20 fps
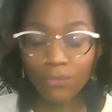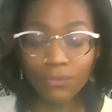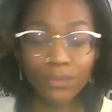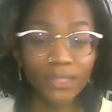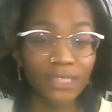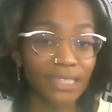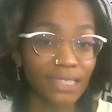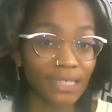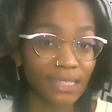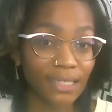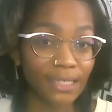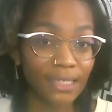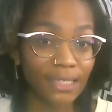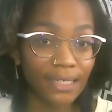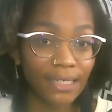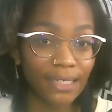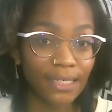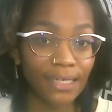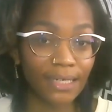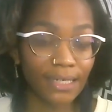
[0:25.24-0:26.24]
I
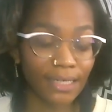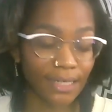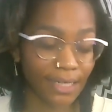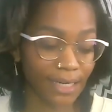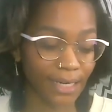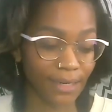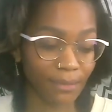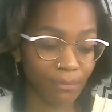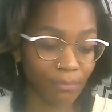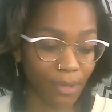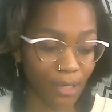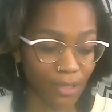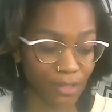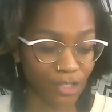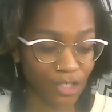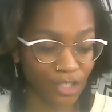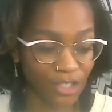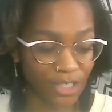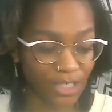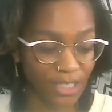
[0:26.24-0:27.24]
recently
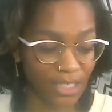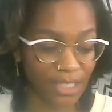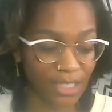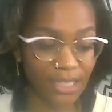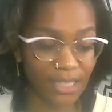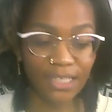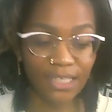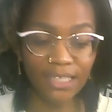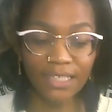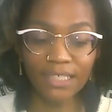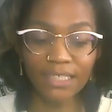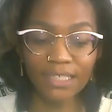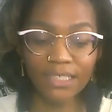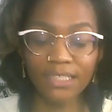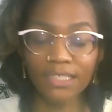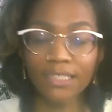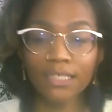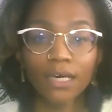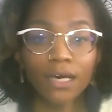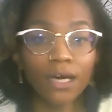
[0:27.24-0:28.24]
purchased
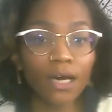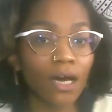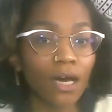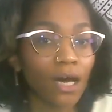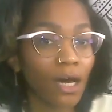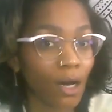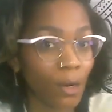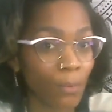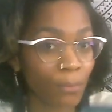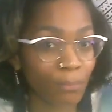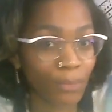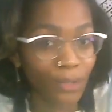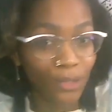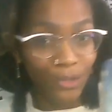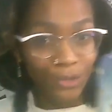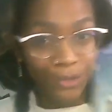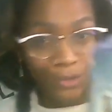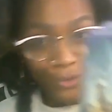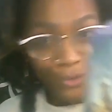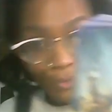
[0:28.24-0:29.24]
these
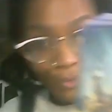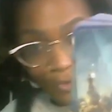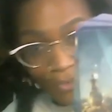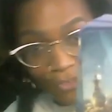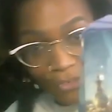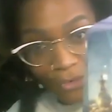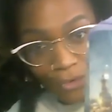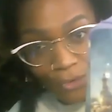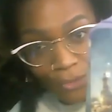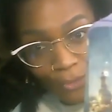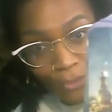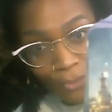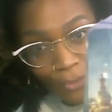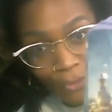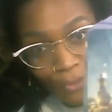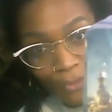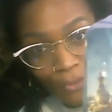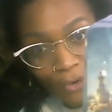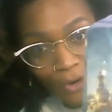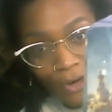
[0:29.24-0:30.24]
beautiful
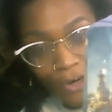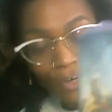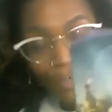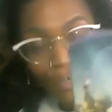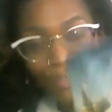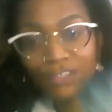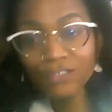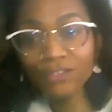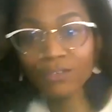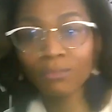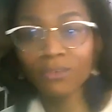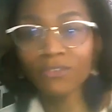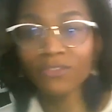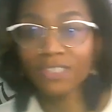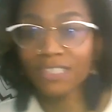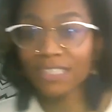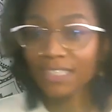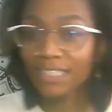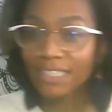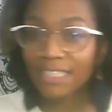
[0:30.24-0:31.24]
oracle cards from a
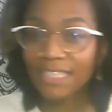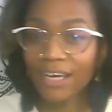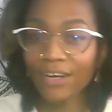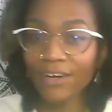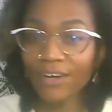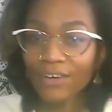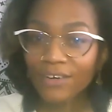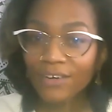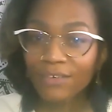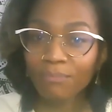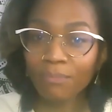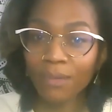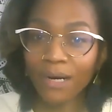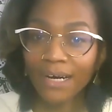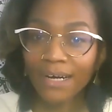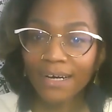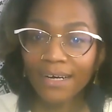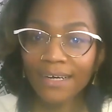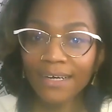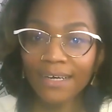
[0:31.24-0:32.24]
facilitator of
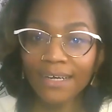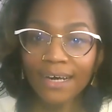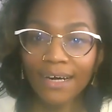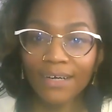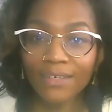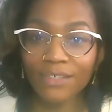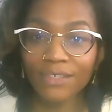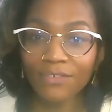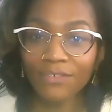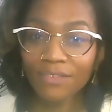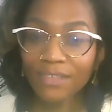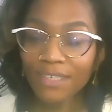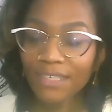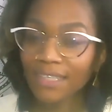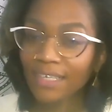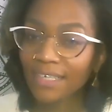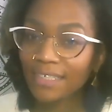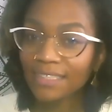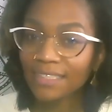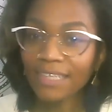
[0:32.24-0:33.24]
mine. I'll definitely
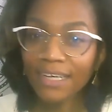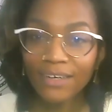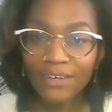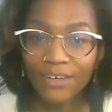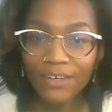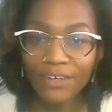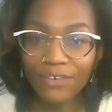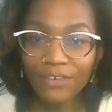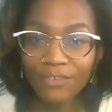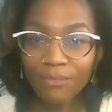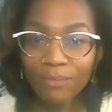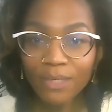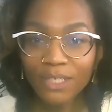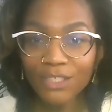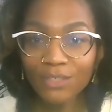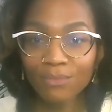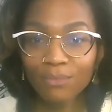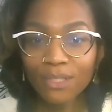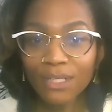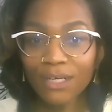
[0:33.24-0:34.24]
link down her
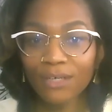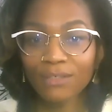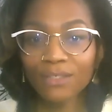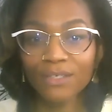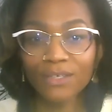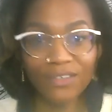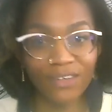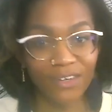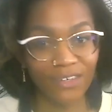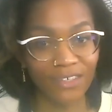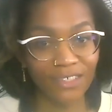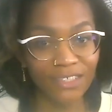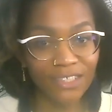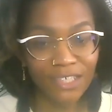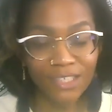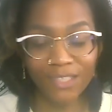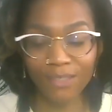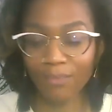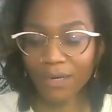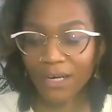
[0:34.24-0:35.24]
information below so y'all can
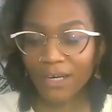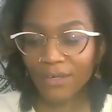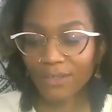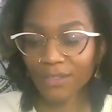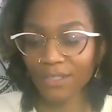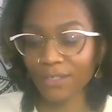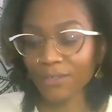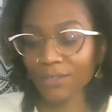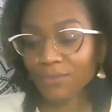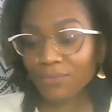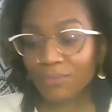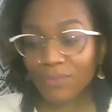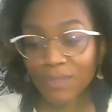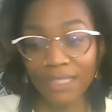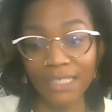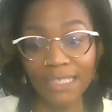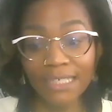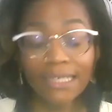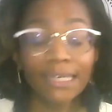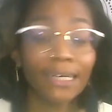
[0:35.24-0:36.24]
check them out. They're
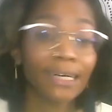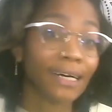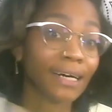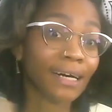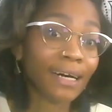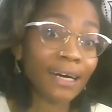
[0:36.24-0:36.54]
really